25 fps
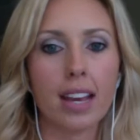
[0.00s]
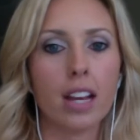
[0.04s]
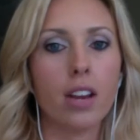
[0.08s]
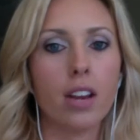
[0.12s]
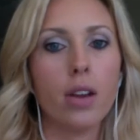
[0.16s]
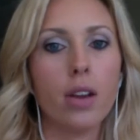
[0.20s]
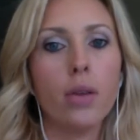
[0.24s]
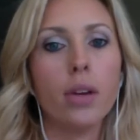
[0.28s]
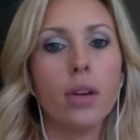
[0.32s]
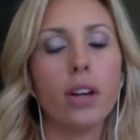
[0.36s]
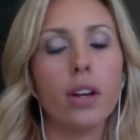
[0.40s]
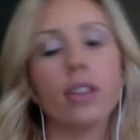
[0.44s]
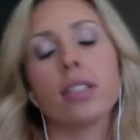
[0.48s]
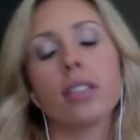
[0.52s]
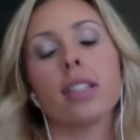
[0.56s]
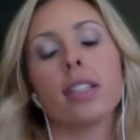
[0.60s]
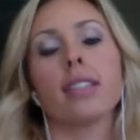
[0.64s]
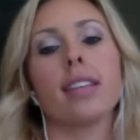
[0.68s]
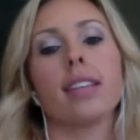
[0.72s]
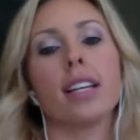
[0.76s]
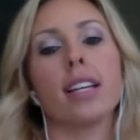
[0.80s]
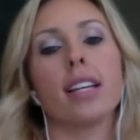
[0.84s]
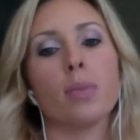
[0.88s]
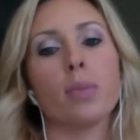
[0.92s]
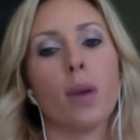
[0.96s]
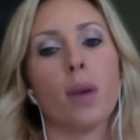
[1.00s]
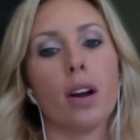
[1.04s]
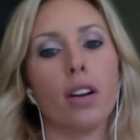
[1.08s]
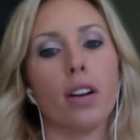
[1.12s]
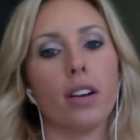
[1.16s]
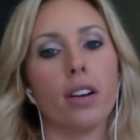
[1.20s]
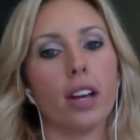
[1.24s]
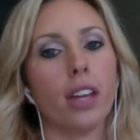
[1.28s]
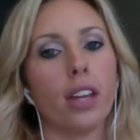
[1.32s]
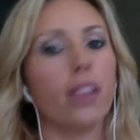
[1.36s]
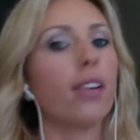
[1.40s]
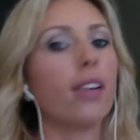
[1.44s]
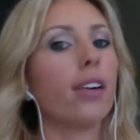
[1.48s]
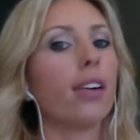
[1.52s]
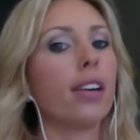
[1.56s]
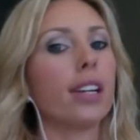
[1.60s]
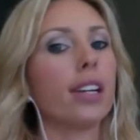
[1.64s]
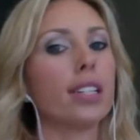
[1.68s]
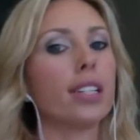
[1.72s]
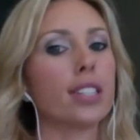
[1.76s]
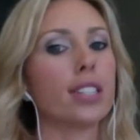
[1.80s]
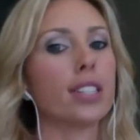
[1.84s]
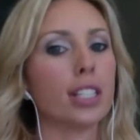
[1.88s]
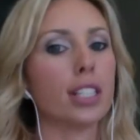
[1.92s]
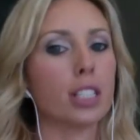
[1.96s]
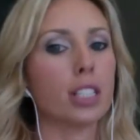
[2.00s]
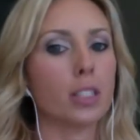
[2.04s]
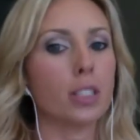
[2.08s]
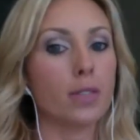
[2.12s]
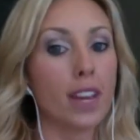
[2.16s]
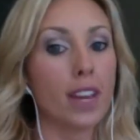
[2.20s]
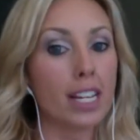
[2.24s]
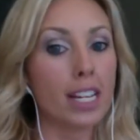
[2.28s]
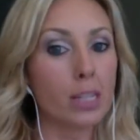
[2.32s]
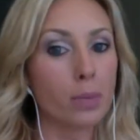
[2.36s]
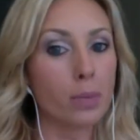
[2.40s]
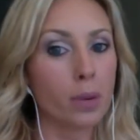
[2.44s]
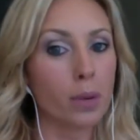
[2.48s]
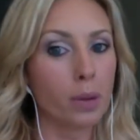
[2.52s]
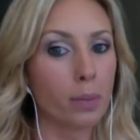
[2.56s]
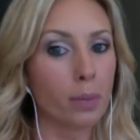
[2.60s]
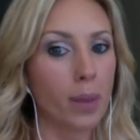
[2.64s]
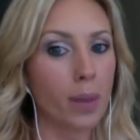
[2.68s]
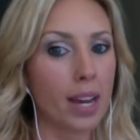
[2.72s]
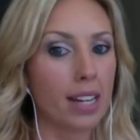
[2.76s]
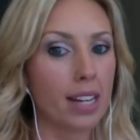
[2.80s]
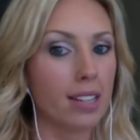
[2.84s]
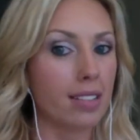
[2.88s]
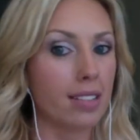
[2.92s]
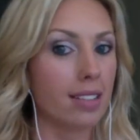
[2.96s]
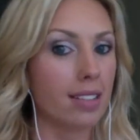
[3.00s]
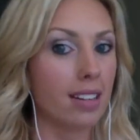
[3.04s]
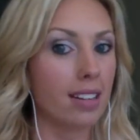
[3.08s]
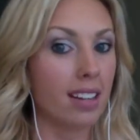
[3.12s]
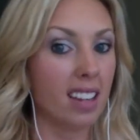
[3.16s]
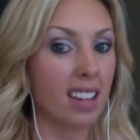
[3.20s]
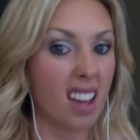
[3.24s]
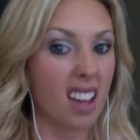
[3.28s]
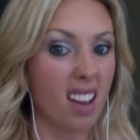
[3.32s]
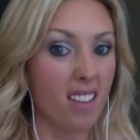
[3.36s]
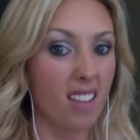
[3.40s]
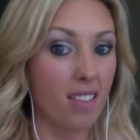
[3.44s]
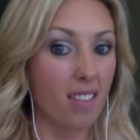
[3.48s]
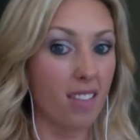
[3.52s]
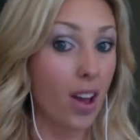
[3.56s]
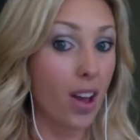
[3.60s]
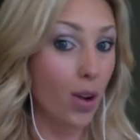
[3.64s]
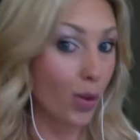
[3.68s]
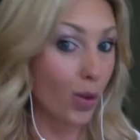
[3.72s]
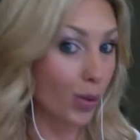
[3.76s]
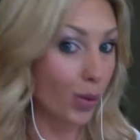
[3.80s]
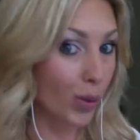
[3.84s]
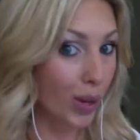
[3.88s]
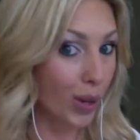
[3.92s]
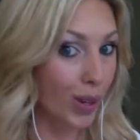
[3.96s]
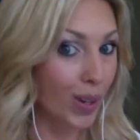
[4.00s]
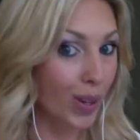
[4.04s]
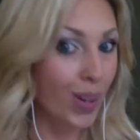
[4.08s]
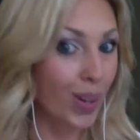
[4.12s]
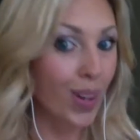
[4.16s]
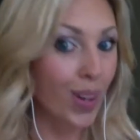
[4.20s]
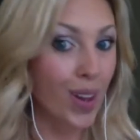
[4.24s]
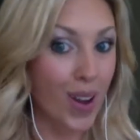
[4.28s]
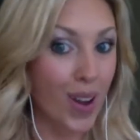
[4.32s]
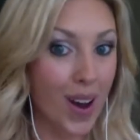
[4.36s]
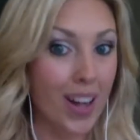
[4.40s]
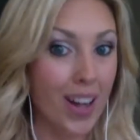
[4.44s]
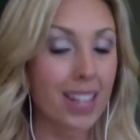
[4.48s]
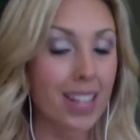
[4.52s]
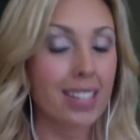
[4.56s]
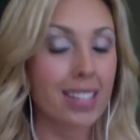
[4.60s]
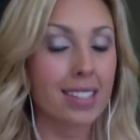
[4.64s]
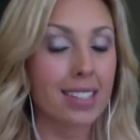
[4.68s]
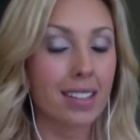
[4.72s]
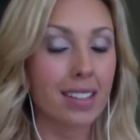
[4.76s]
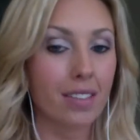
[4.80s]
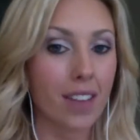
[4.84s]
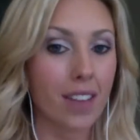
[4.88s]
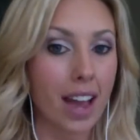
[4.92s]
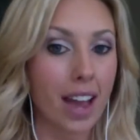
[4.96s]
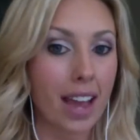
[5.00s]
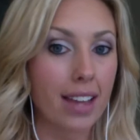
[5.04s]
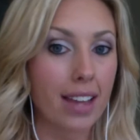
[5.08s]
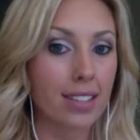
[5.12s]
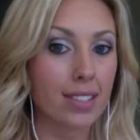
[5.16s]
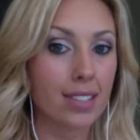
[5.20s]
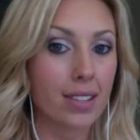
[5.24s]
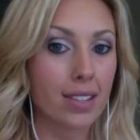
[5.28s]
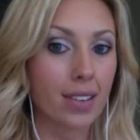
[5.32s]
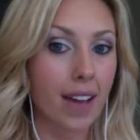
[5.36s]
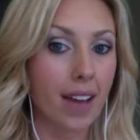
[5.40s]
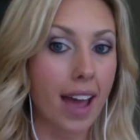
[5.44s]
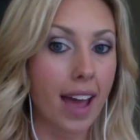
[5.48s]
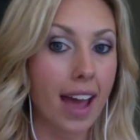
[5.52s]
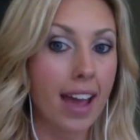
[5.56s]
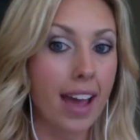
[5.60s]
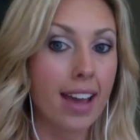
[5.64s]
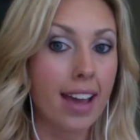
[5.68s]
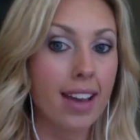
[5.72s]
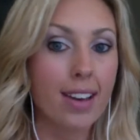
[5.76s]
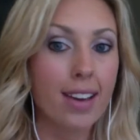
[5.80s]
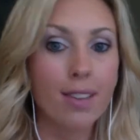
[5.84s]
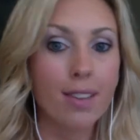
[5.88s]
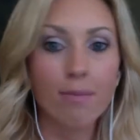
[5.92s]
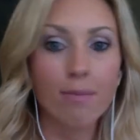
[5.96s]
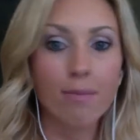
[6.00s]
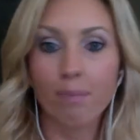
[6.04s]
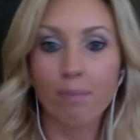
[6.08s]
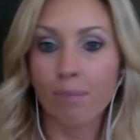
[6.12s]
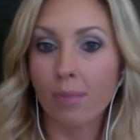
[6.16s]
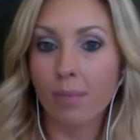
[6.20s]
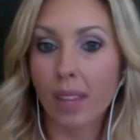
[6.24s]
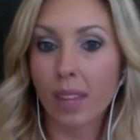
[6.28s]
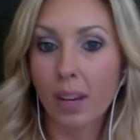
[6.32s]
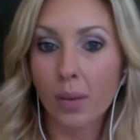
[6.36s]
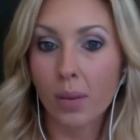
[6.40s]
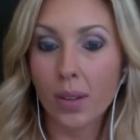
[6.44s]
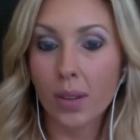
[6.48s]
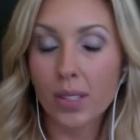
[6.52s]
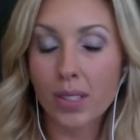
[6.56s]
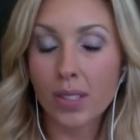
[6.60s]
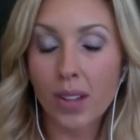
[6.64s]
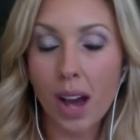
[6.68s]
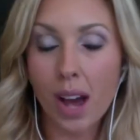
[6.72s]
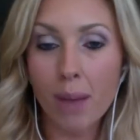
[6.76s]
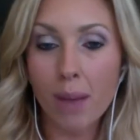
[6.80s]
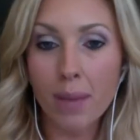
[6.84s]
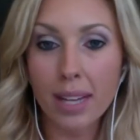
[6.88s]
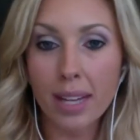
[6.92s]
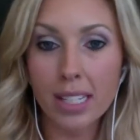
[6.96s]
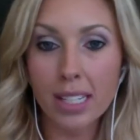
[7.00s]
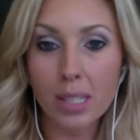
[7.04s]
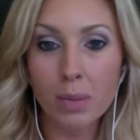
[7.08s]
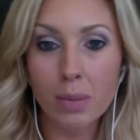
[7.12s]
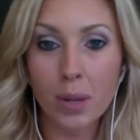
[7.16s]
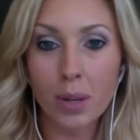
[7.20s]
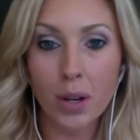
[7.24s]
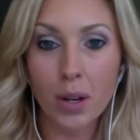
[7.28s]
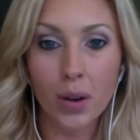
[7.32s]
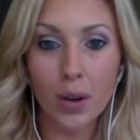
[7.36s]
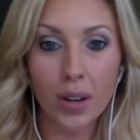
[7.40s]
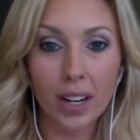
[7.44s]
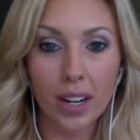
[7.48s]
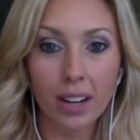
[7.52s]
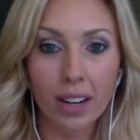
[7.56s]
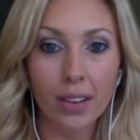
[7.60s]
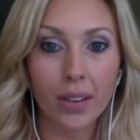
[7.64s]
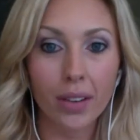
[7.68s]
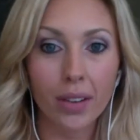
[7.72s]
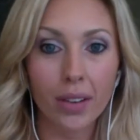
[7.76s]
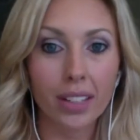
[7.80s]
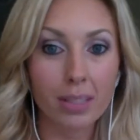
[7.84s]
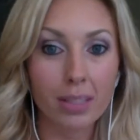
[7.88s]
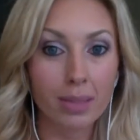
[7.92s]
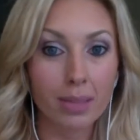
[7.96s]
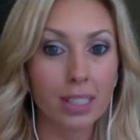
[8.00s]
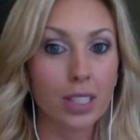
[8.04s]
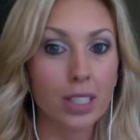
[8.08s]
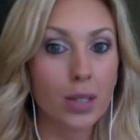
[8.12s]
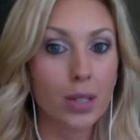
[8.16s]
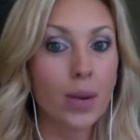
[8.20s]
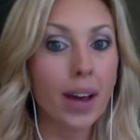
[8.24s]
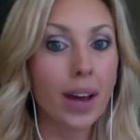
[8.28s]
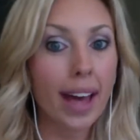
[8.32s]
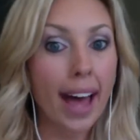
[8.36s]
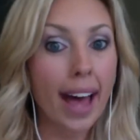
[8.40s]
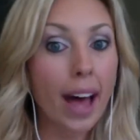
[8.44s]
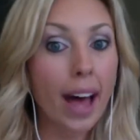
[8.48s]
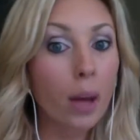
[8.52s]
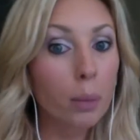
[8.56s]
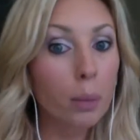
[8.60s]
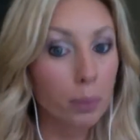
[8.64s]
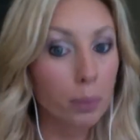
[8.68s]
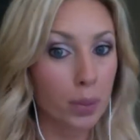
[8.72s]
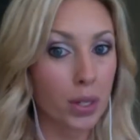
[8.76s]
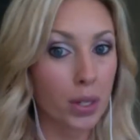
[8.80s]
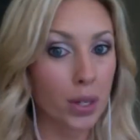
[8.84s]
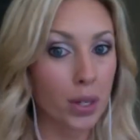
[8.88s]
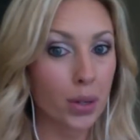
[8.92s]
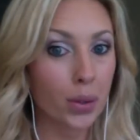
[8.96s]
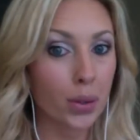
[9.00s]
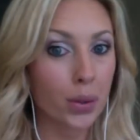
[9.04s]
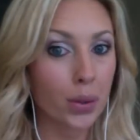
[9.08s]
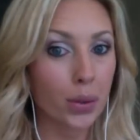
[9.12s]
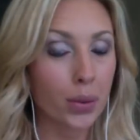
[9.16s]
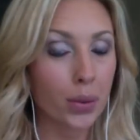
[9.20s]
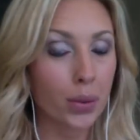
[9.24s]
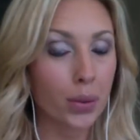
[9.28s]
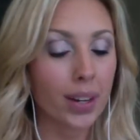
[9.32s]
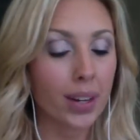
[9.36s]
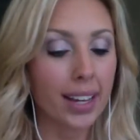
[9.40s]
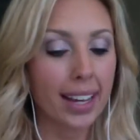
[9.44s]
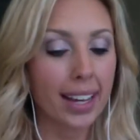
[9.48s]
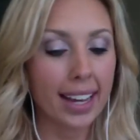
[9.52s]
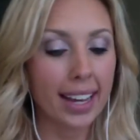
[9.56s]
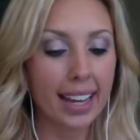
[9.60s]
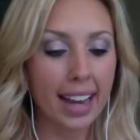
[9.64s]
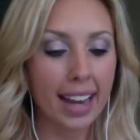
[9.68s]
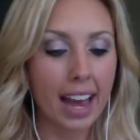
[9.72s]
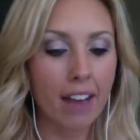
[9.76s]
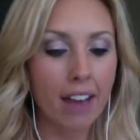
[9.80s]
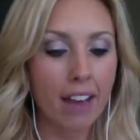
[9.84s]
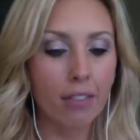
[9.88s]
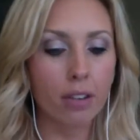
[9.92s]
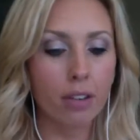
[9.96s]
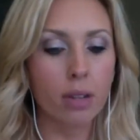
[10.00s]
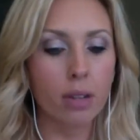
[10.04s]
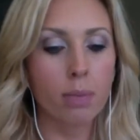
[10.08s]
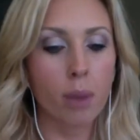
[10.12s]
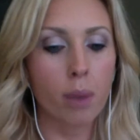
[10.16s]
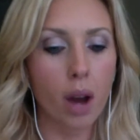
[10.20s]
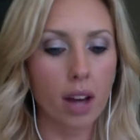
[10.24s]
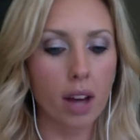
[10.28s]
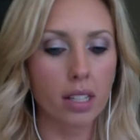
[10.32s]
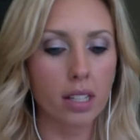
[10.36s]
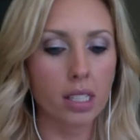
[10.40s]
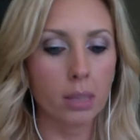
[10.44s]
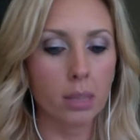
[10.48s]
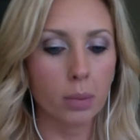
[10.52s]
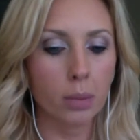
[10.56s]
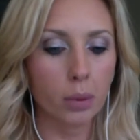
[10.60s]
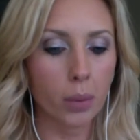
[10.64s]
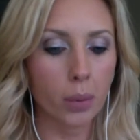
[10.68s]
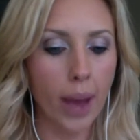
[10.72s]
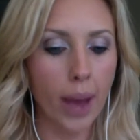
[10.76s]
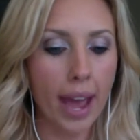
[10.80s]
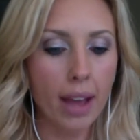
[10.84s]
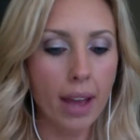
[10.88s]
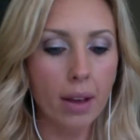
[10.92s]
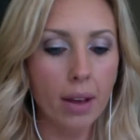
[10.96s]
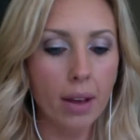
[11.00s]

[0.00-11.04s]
You and your success partner can look at each other's Facebook pages and give real, honest advice, okay? It's not meant to be critical. It's meant to help you in every possible way.